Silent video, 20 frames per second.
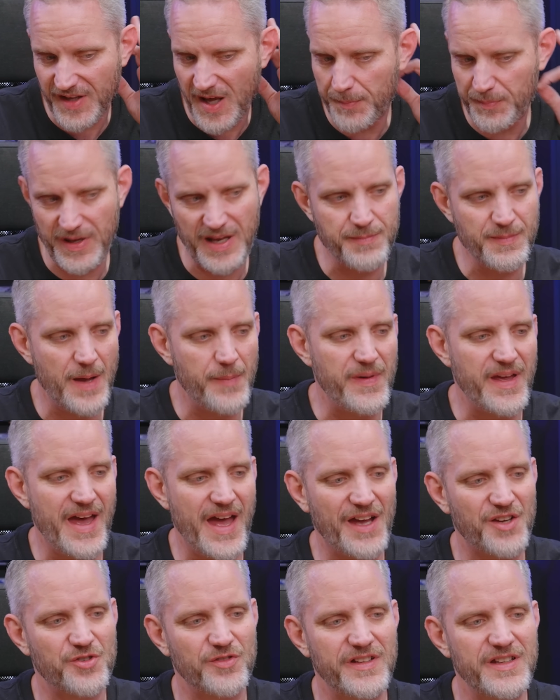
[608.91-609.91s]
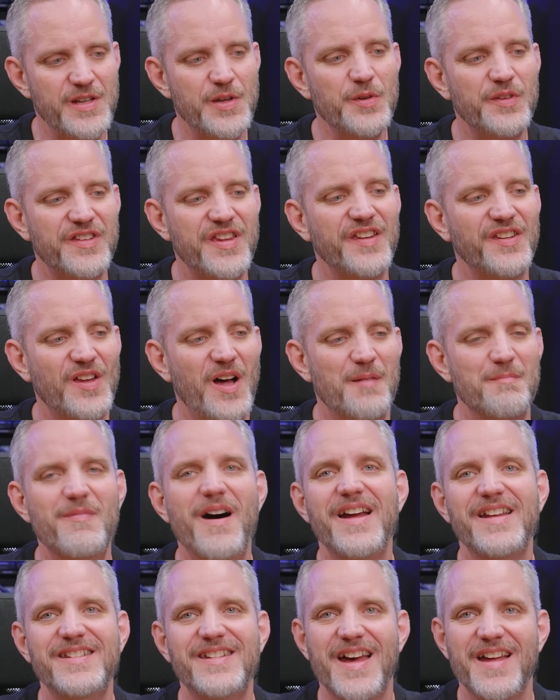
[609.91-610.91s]
up and maybe actually use this on
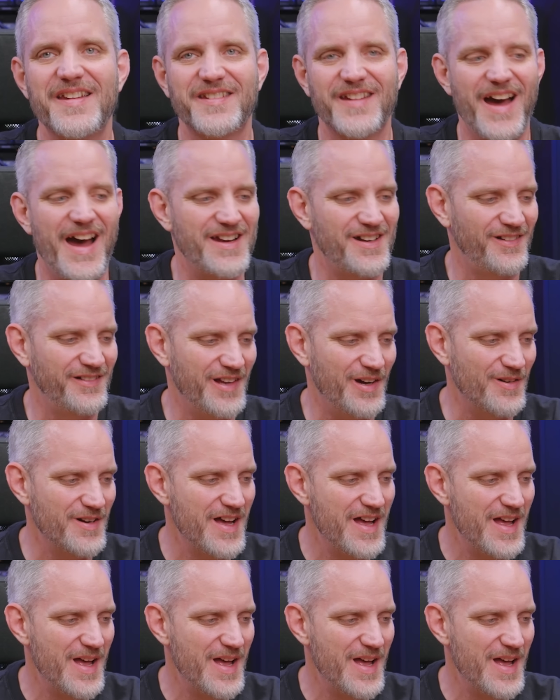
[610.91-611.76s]
my desk. I don't know.